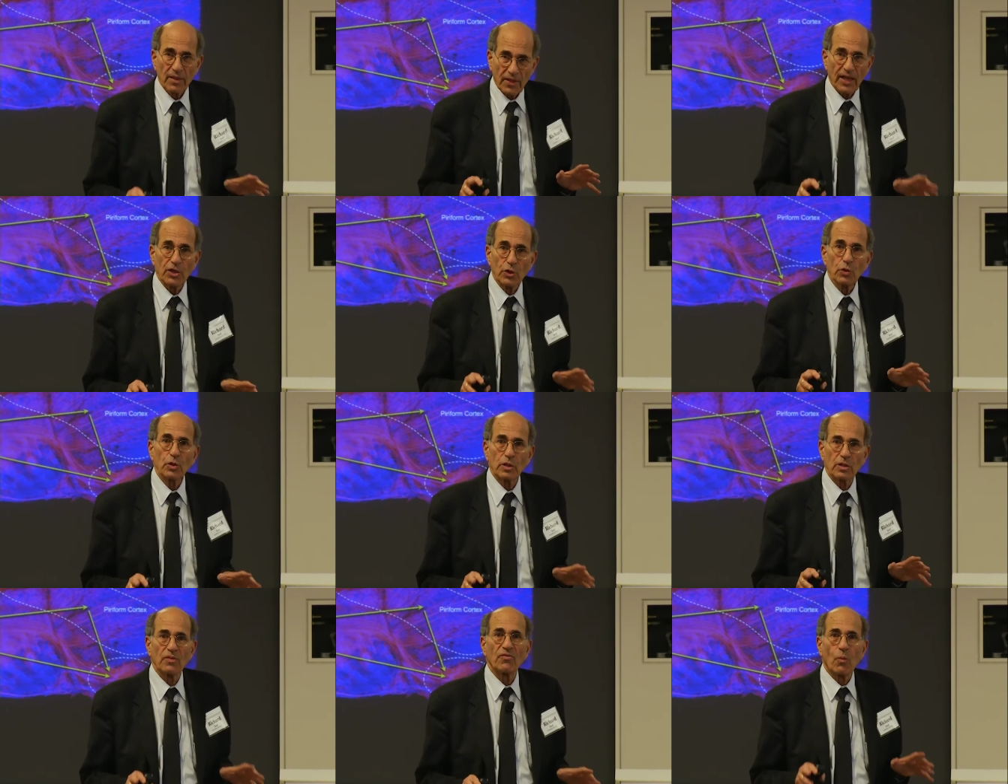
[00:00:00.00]
that you
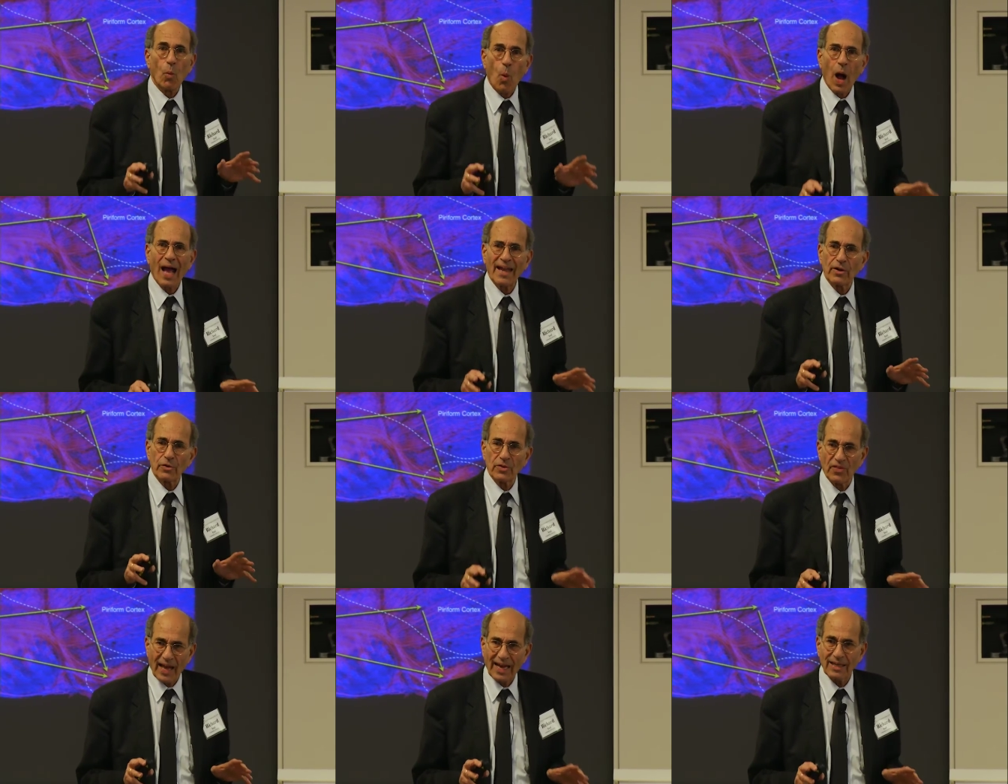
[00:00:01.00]
could have
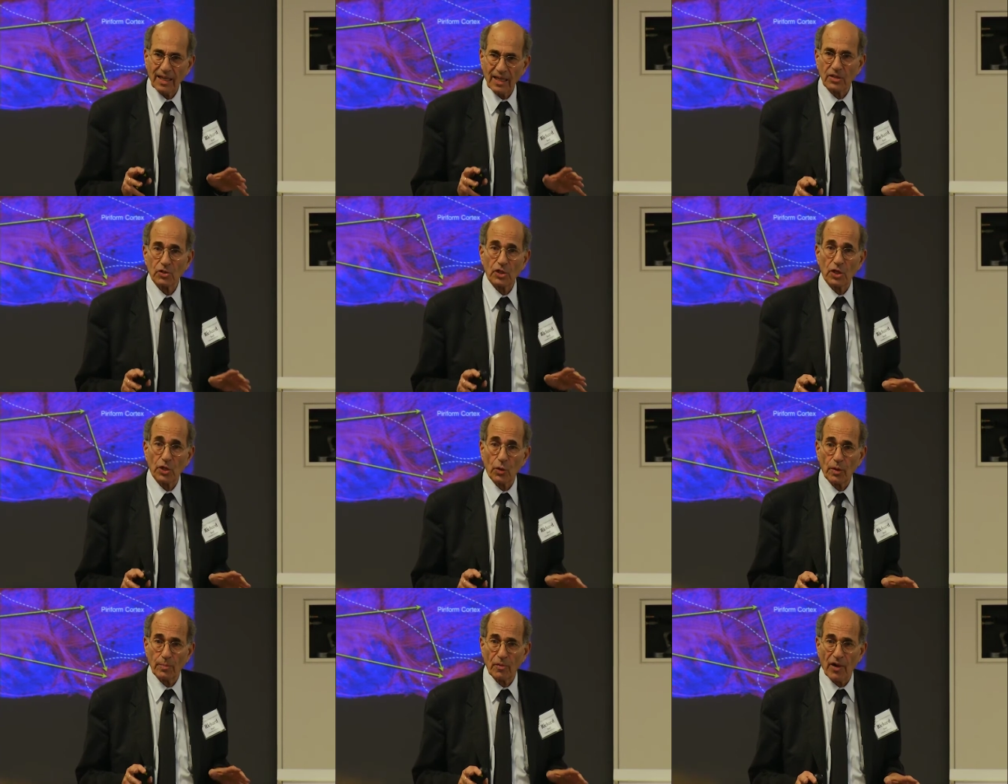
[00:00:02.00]
wired that into
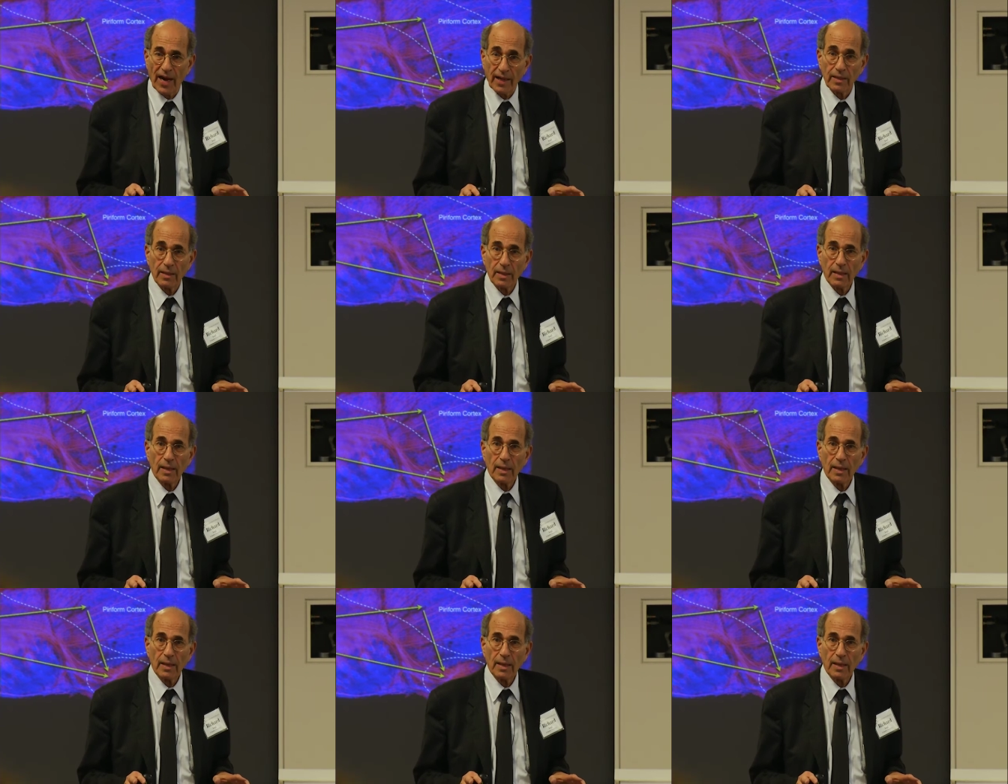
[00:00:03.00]
your brain.